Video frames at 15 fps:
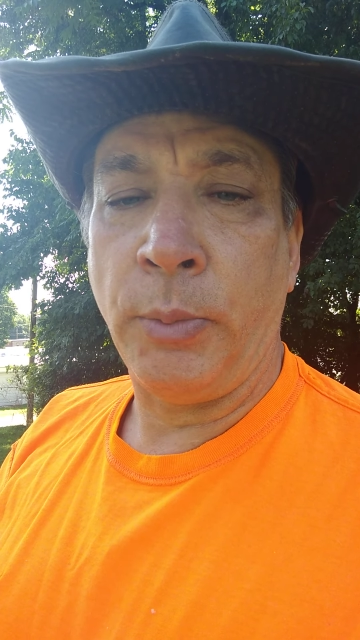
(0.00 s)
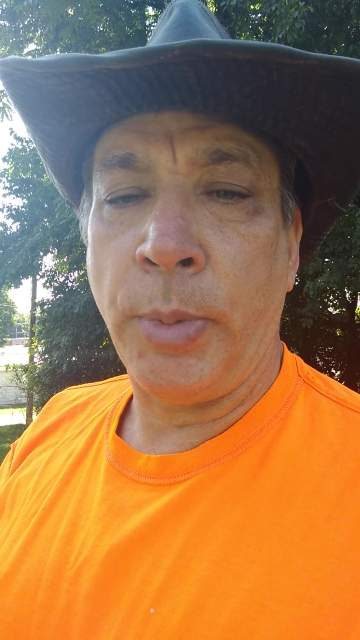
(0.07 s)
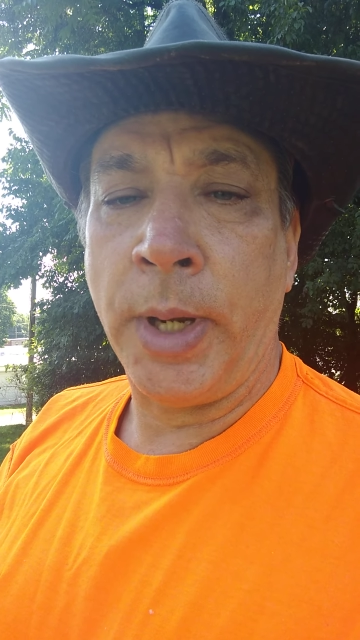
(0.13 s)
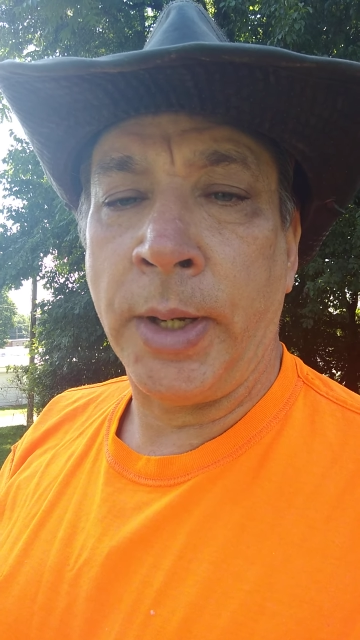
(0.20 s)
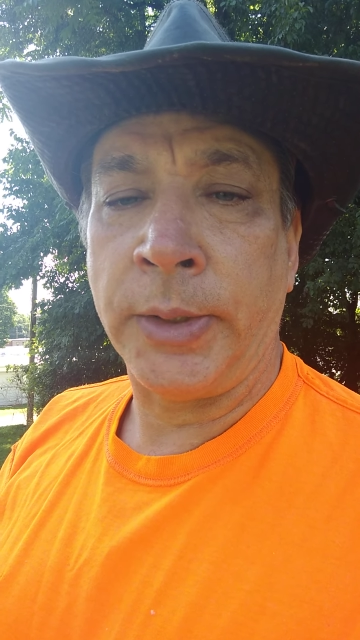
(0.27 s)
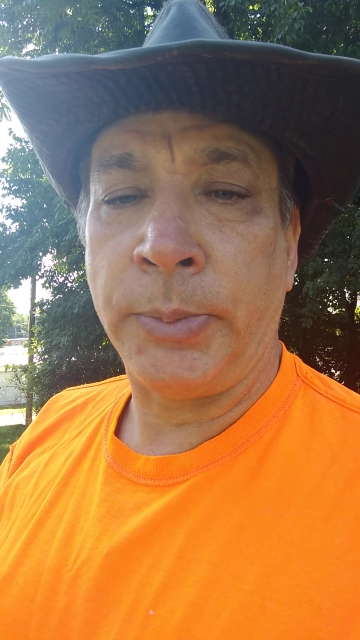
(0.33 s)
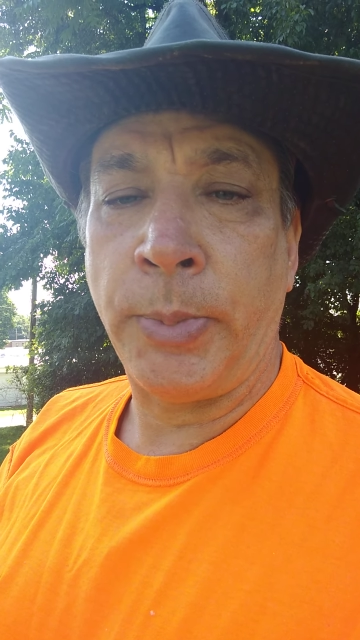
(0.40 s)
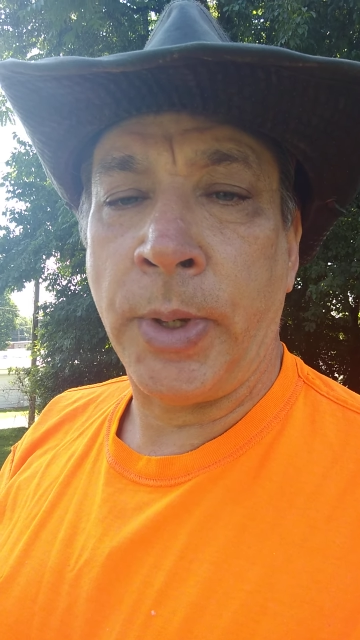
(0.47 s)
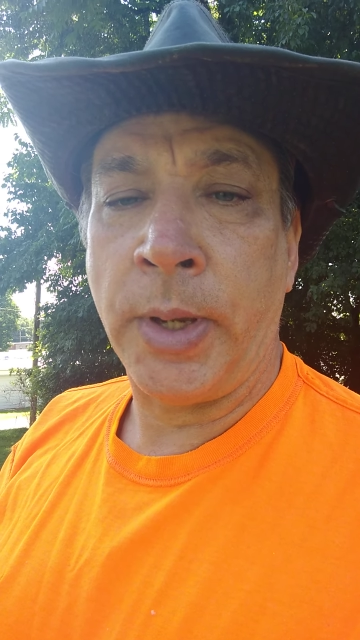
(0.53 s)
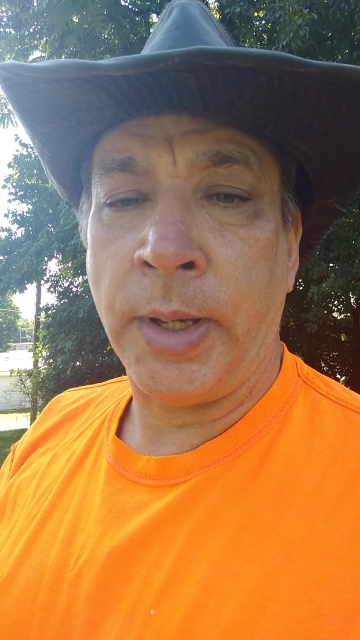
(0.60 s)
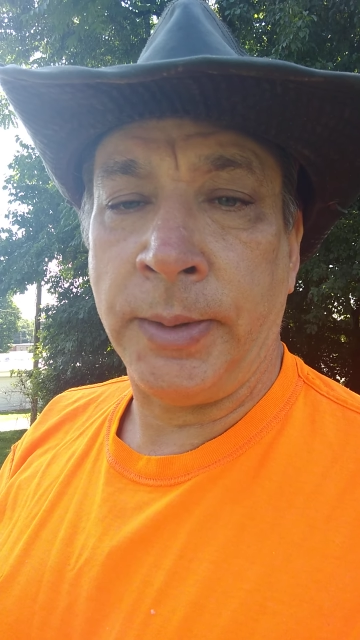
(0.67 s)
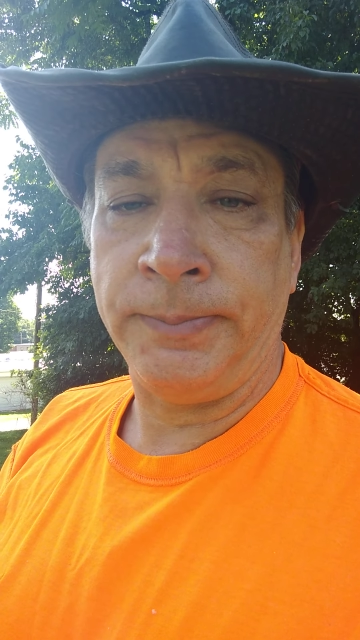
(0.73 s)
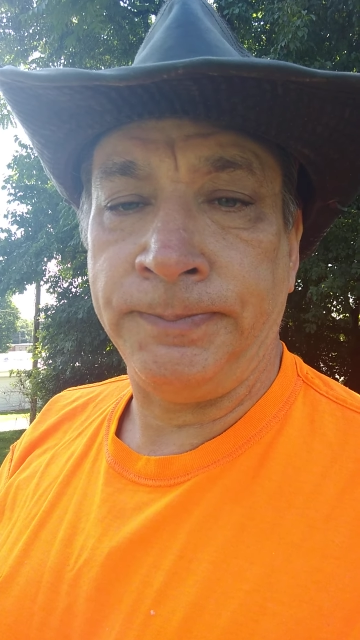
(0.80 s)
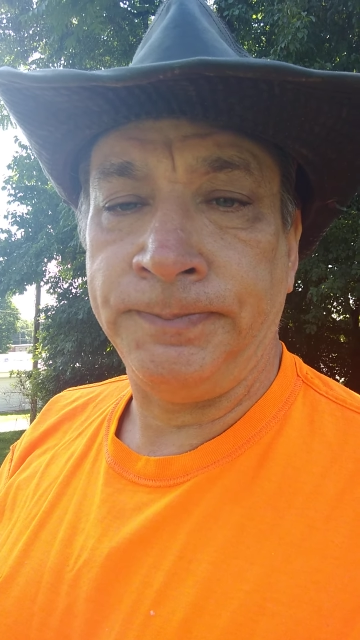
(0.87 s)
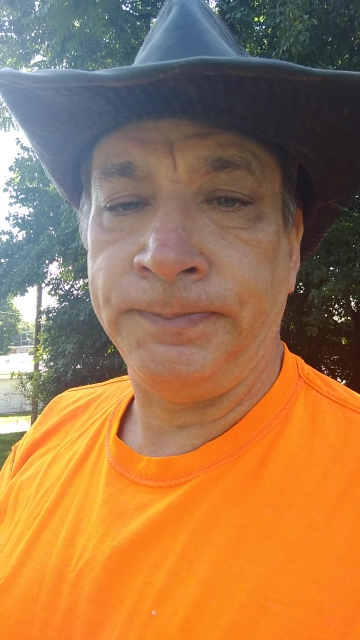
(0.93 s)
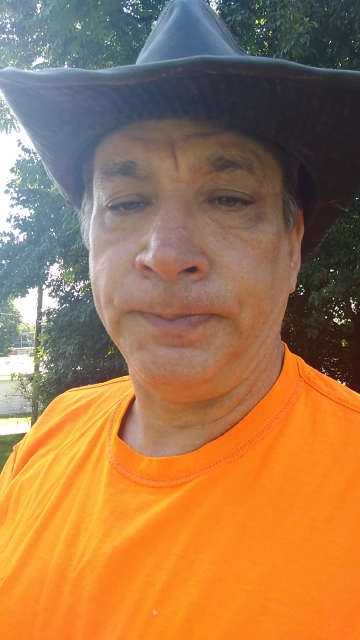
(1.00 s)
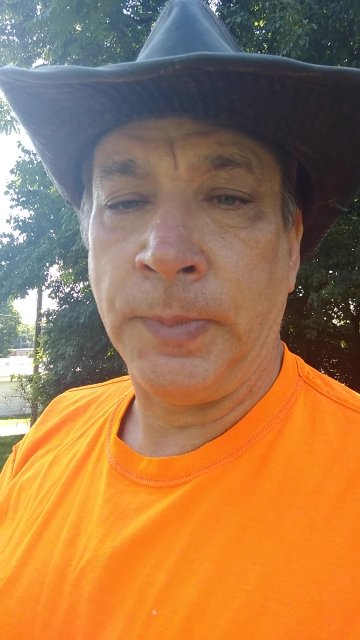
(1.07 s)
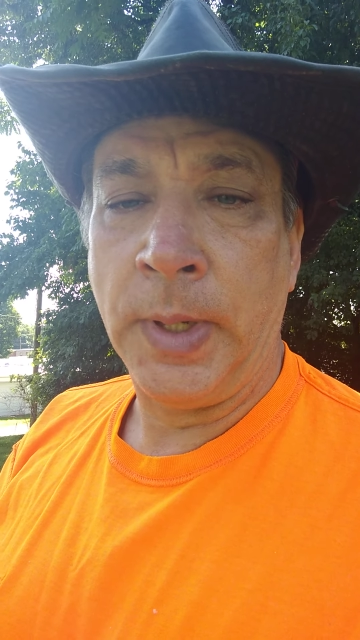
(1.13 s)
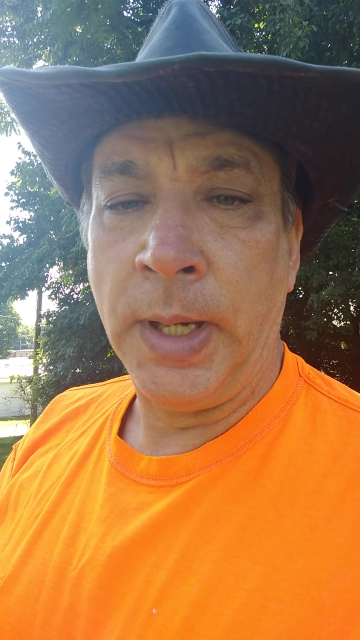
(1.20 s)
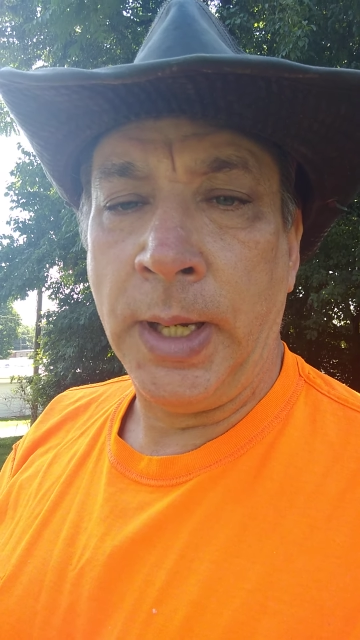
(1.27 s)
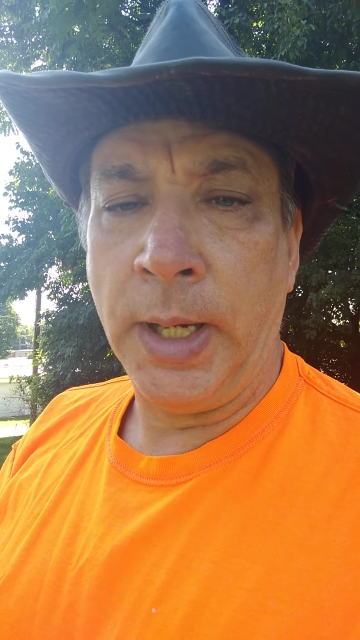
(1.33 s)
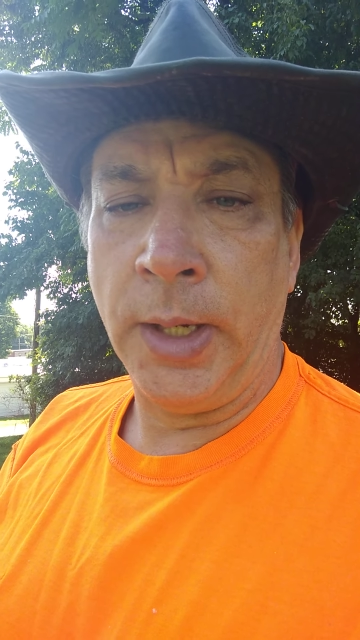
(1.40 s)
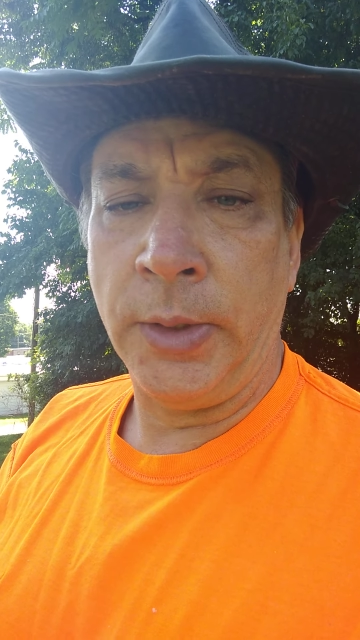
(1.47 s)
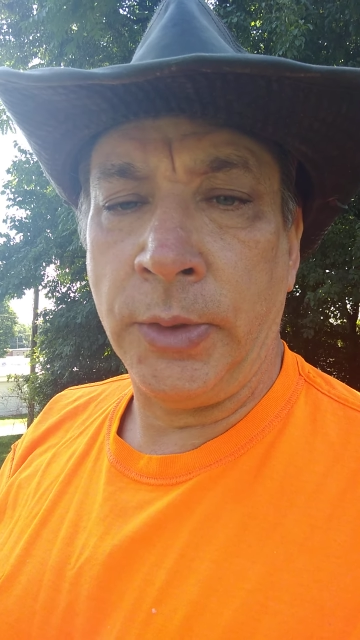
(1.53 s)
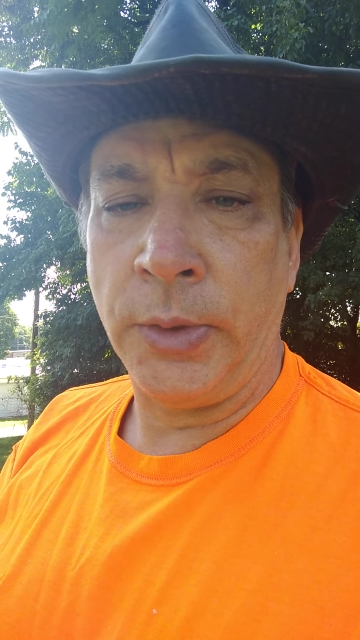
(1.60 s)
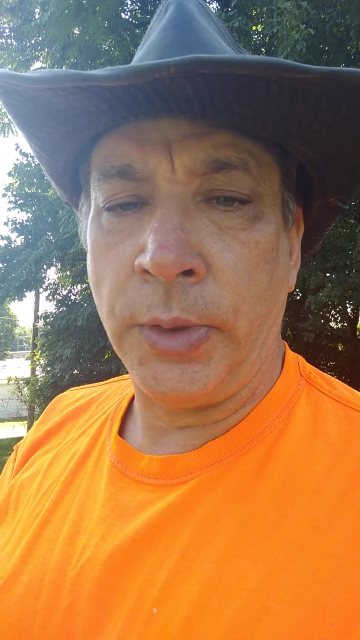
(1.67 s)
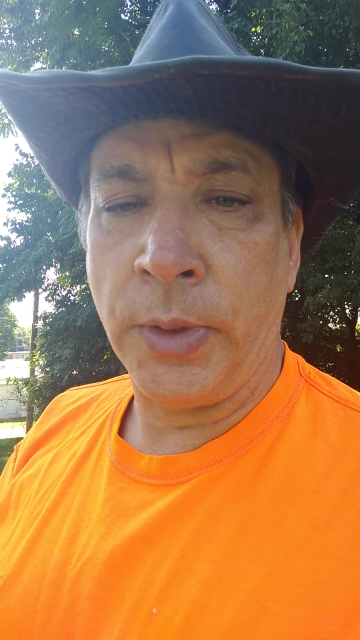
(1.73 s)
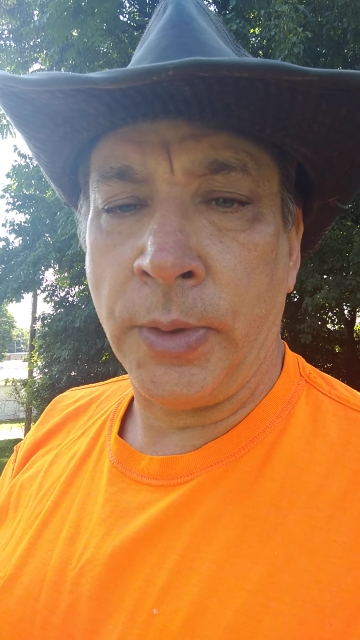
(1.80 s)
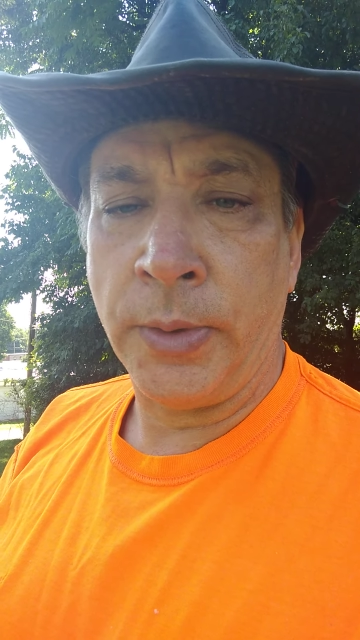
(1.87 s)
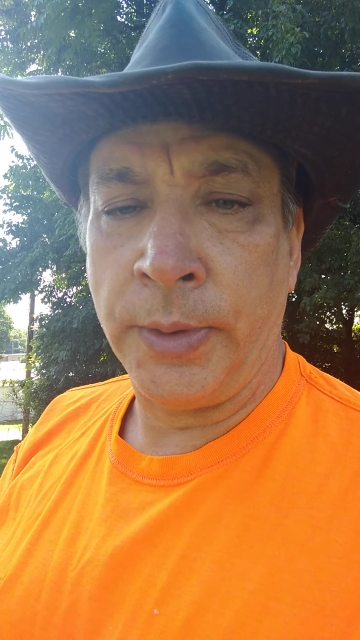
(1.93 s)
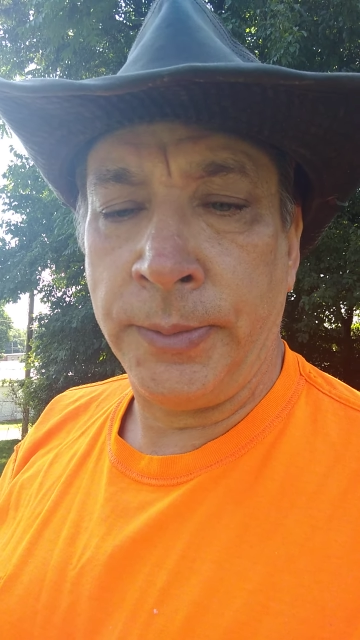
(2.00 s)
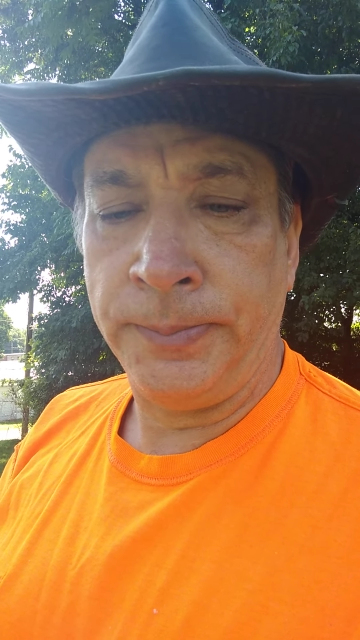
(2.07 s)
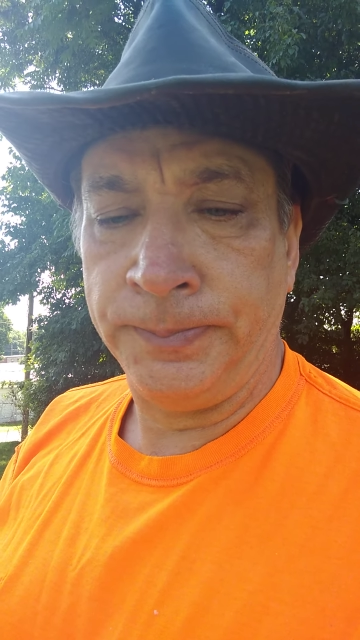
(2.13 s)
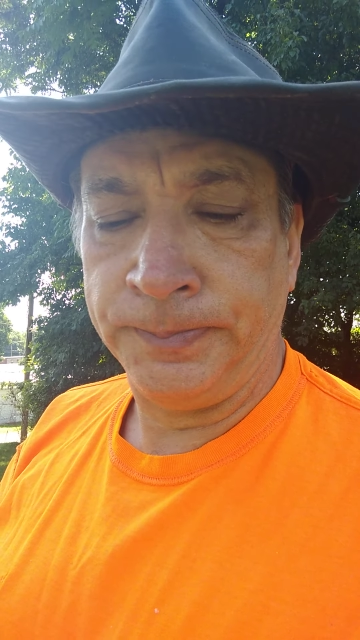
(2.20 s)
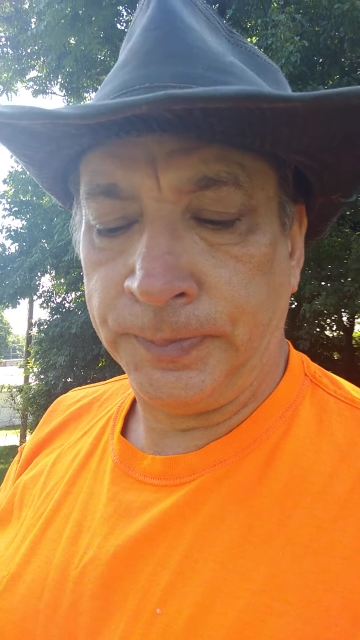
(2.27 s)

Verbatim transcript: a bare spot in your yard.